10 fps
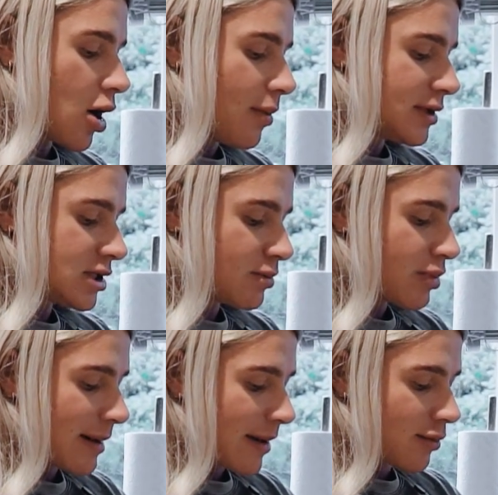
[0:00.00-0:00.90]
competition
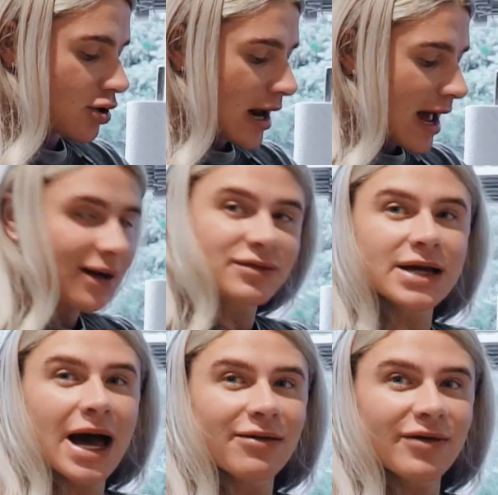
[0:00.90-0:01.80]
prep I'm gonna have
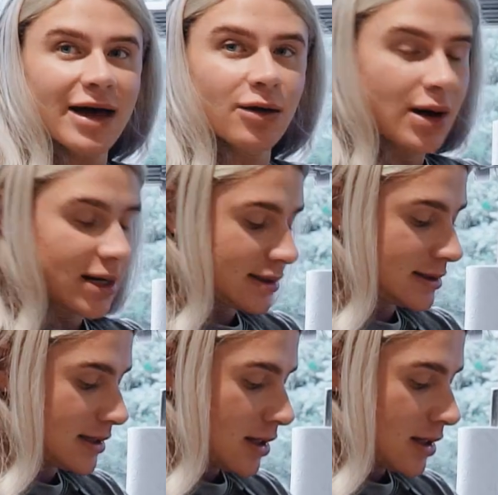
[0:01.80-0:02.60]
to have egg whites.